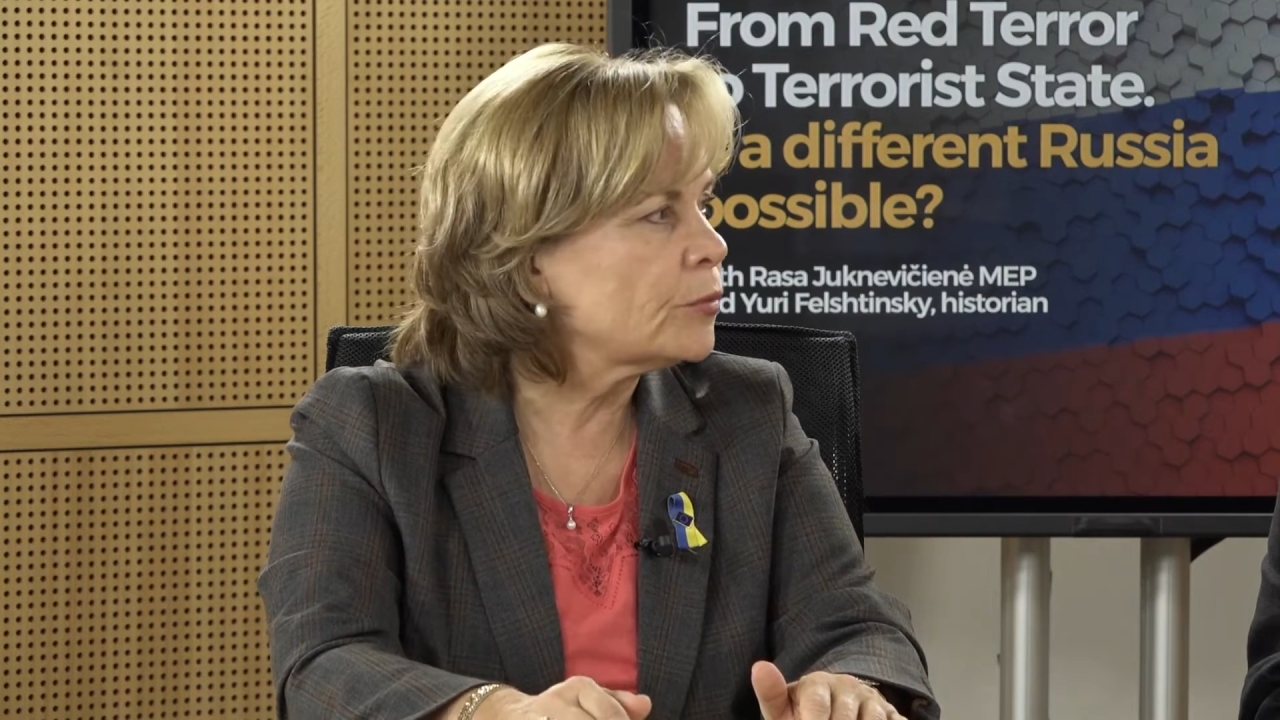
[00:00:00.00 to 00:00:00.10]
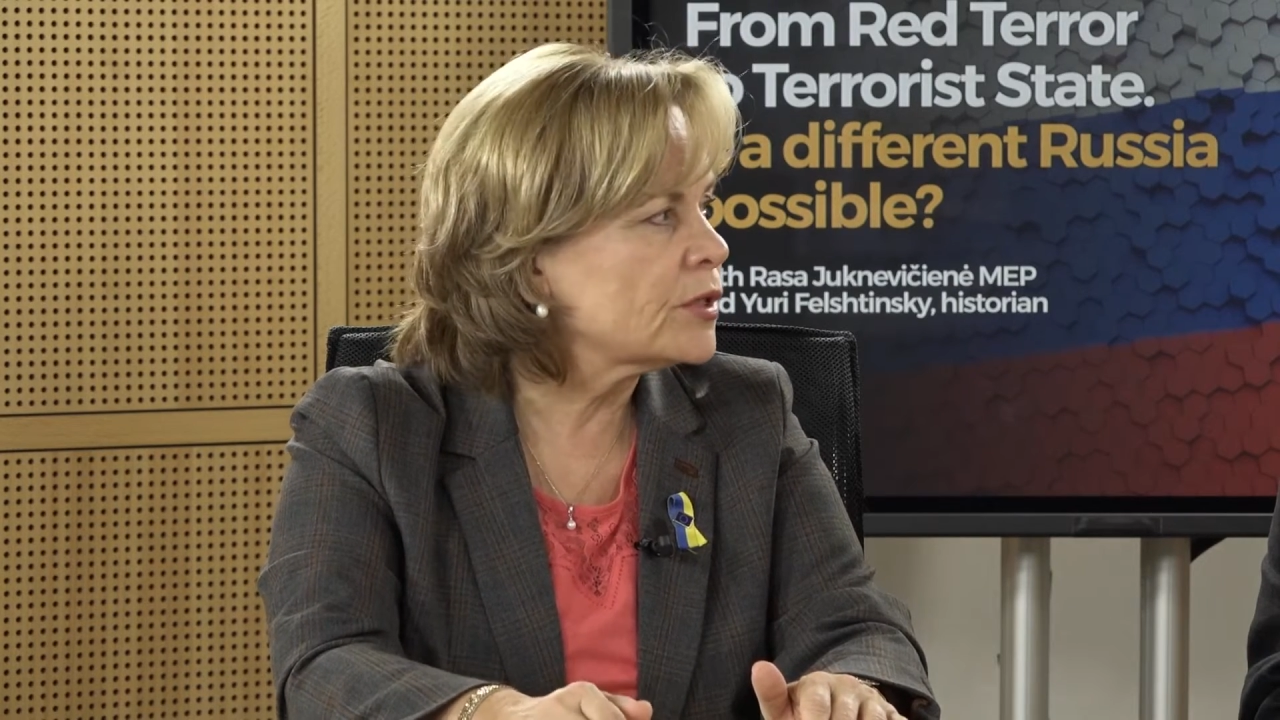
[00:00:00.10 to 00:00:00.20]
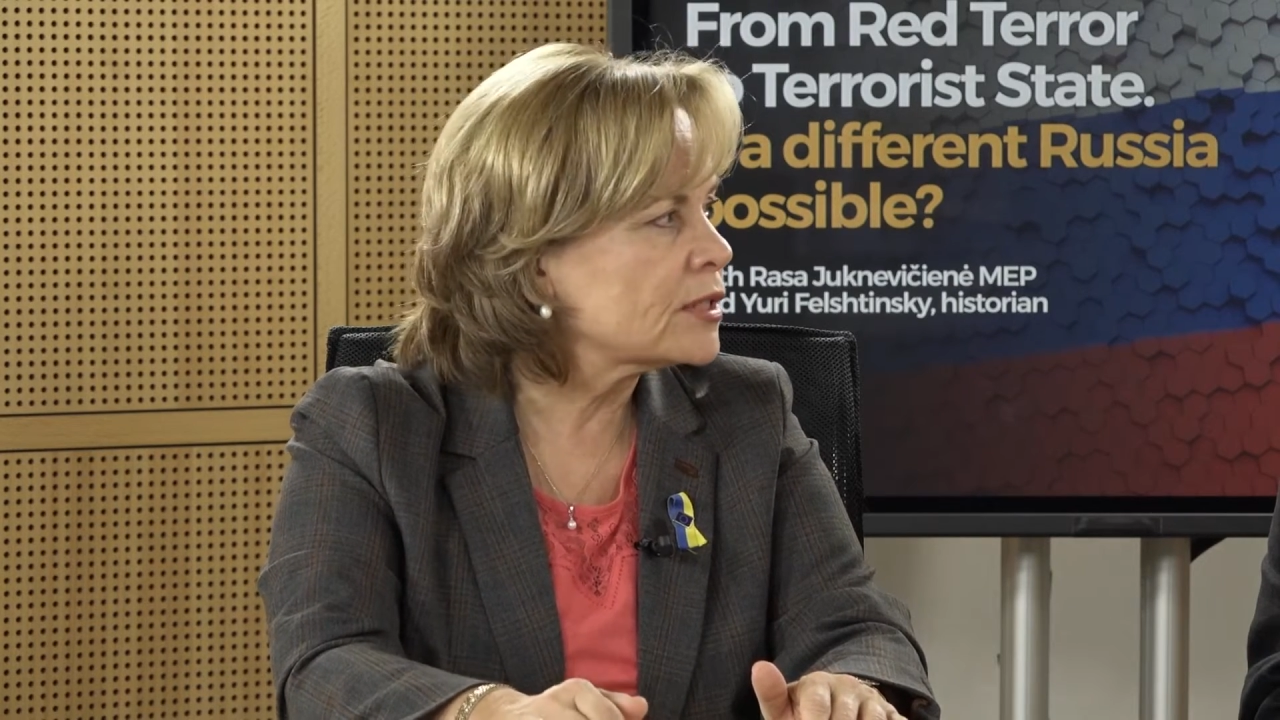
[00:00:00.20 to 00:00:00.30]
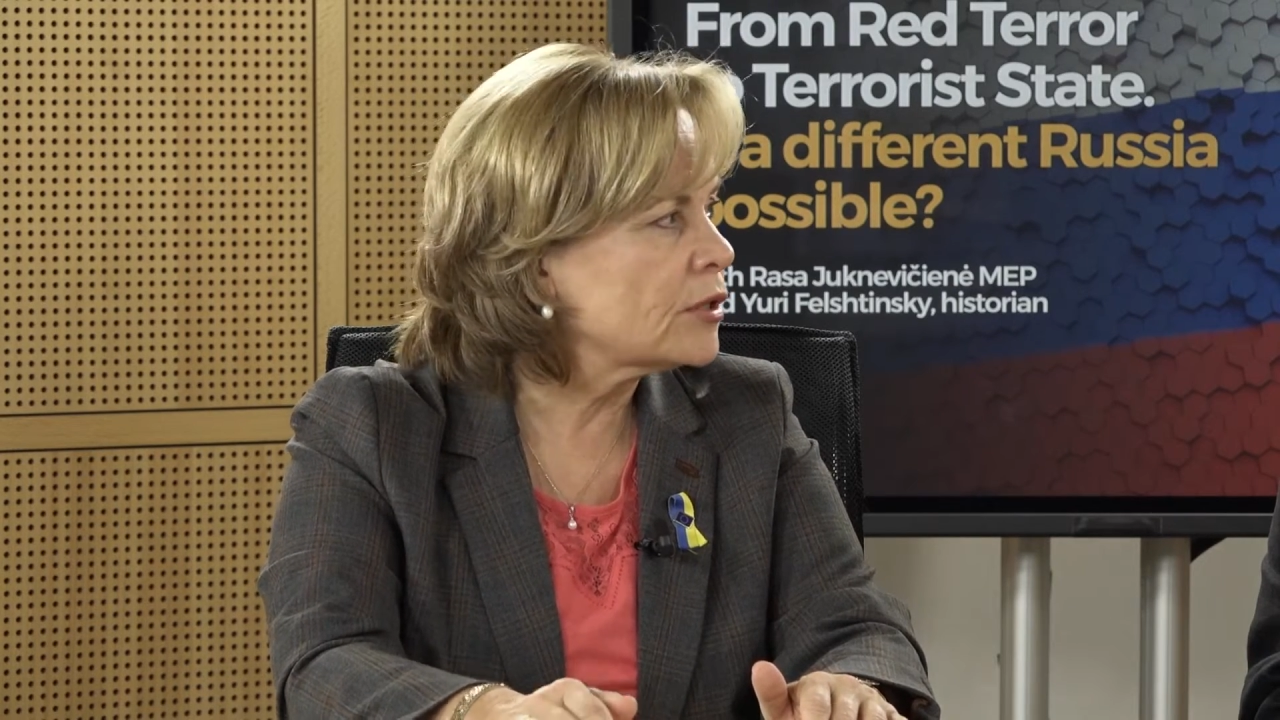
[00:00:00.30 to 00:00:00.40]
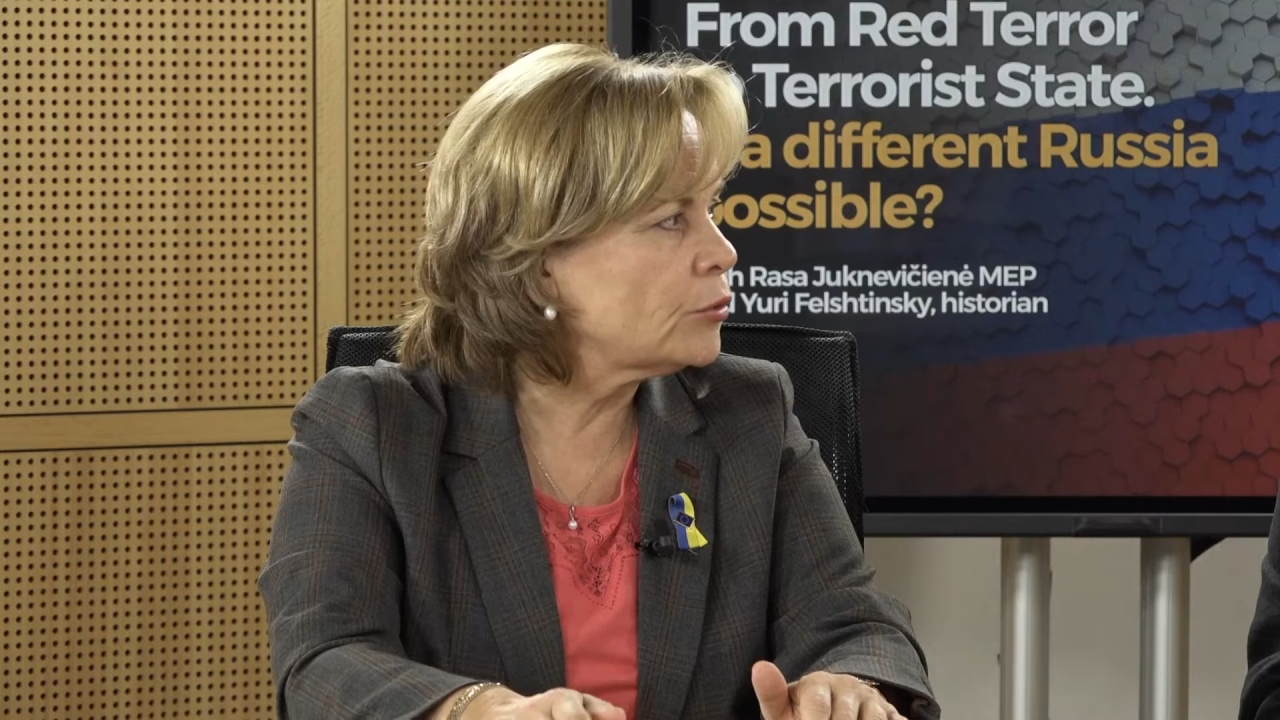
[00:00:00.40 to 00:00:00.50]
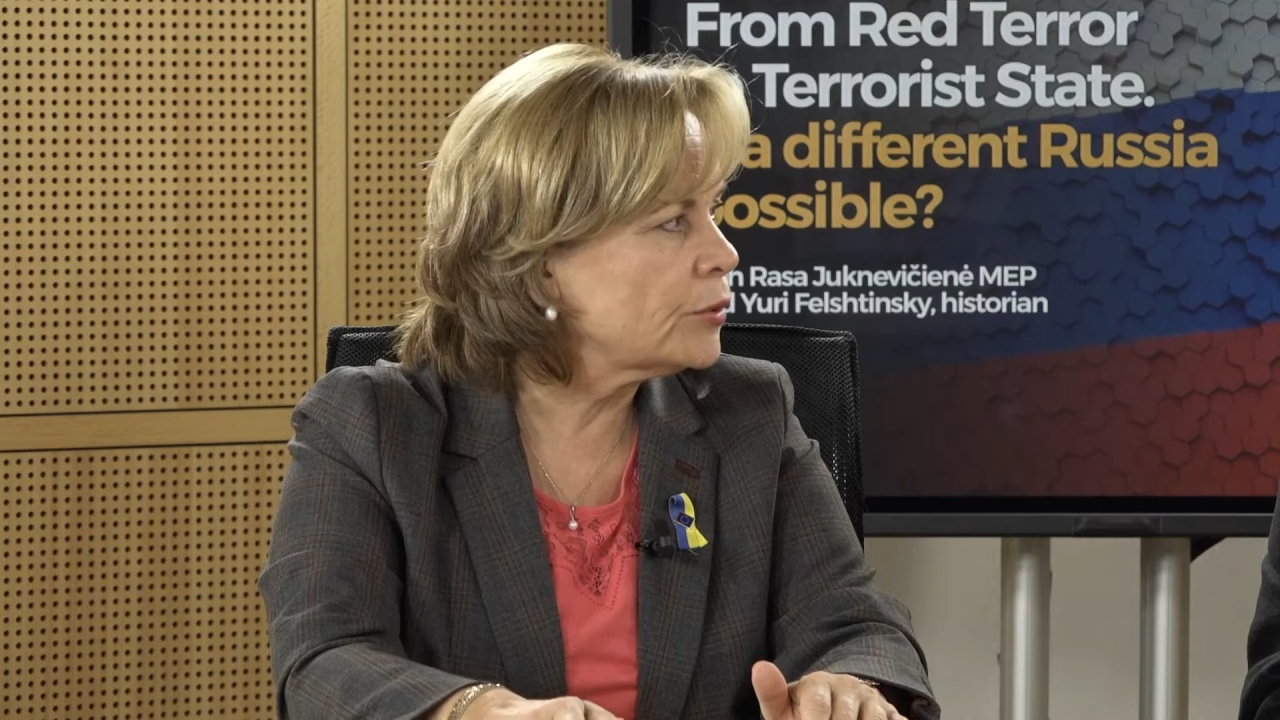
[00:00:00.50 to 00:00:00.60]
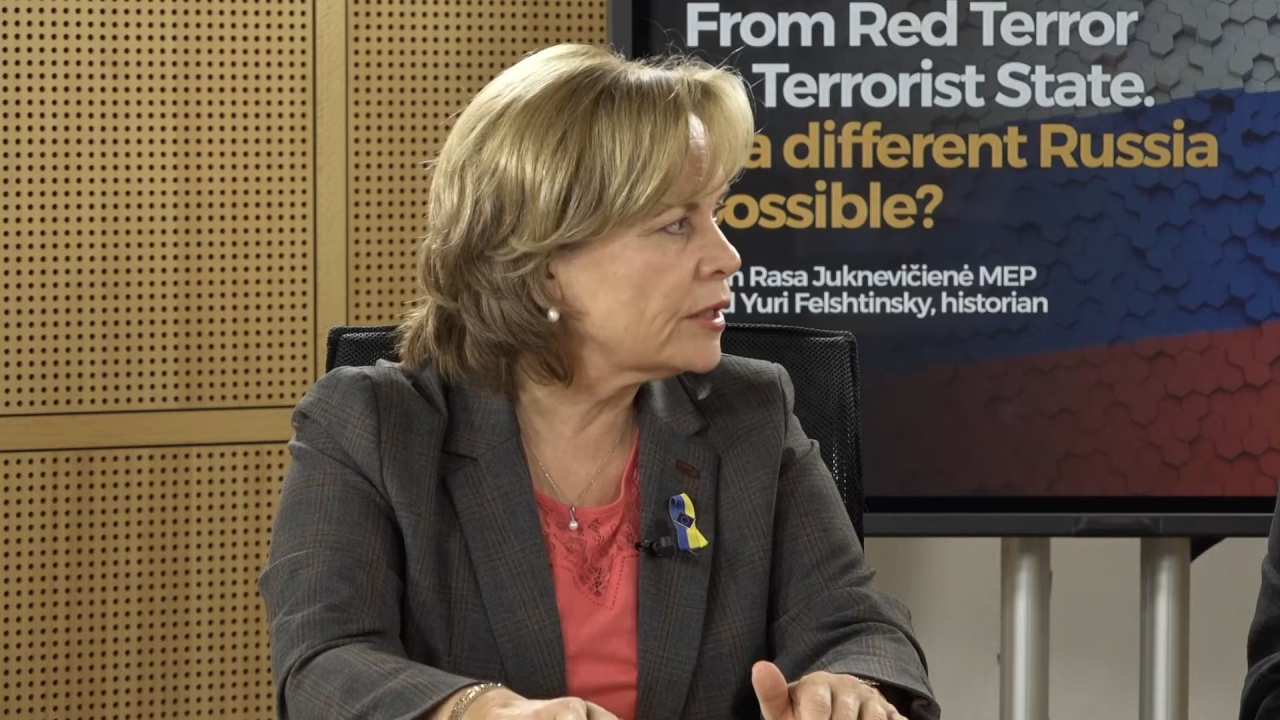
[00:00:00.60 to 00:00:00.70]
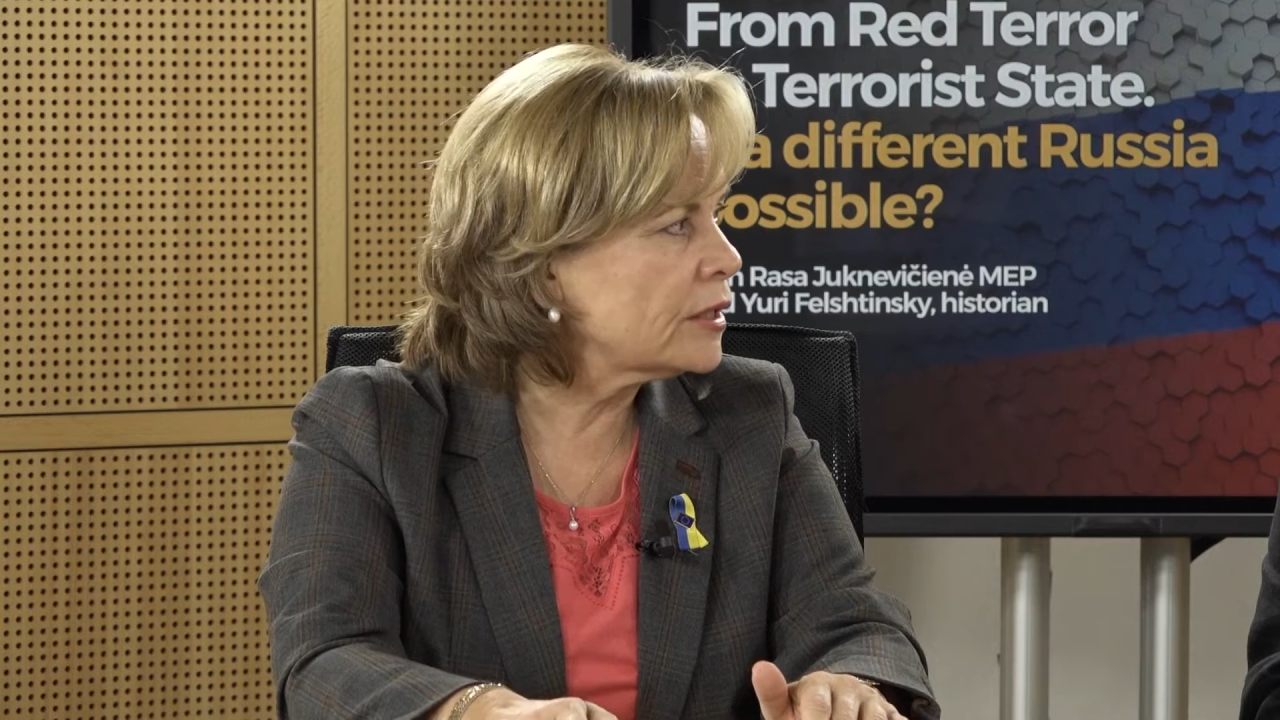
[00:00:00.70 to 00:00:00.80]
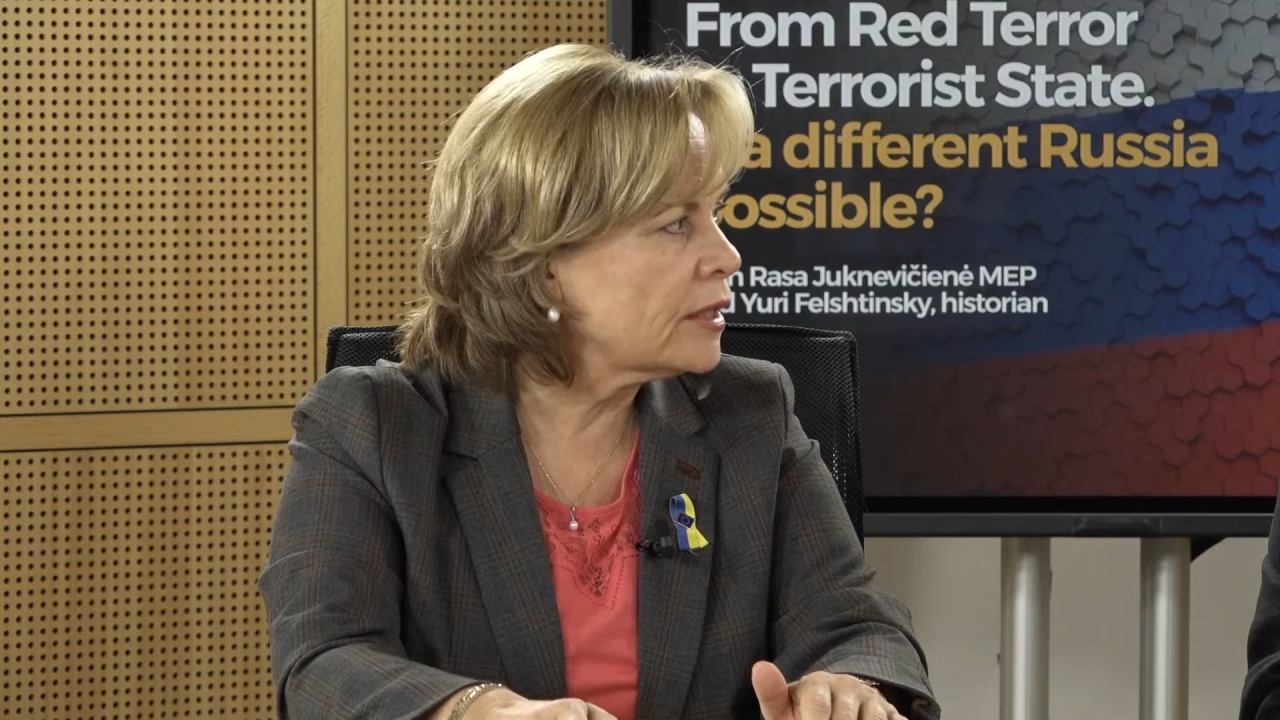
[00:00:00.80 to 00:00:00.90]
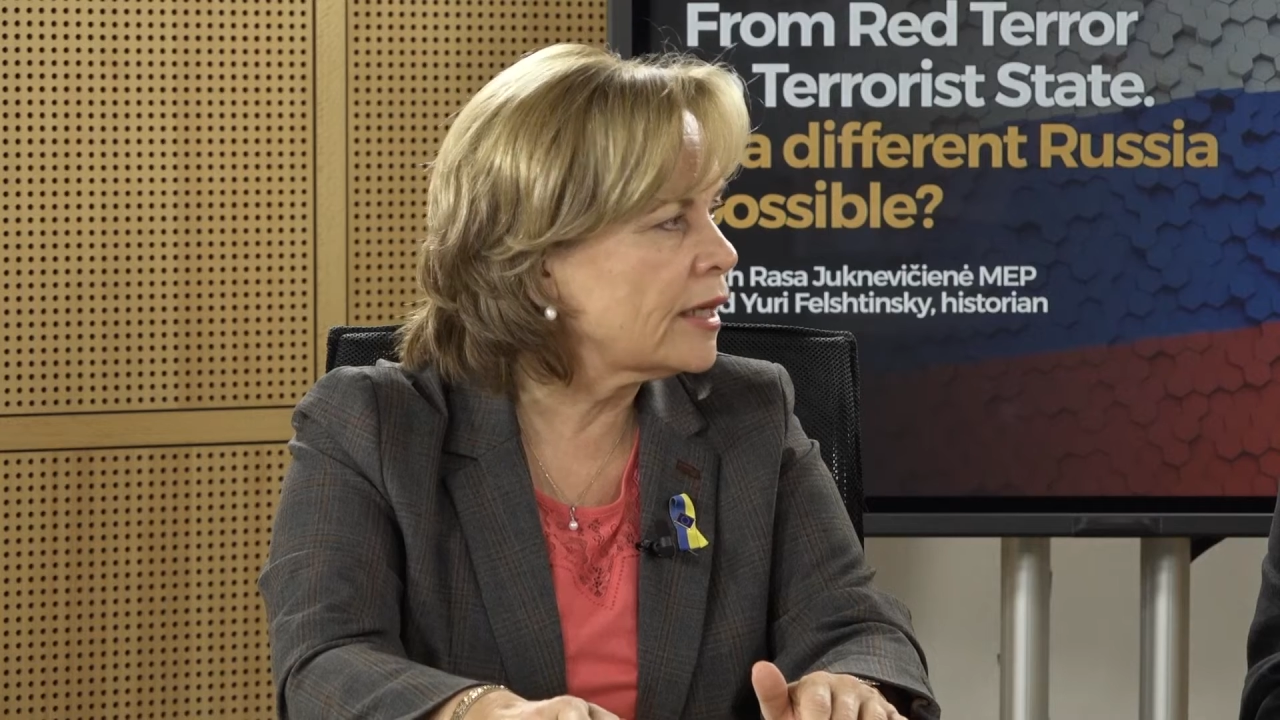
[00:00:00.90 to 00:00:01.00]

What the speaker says: was going,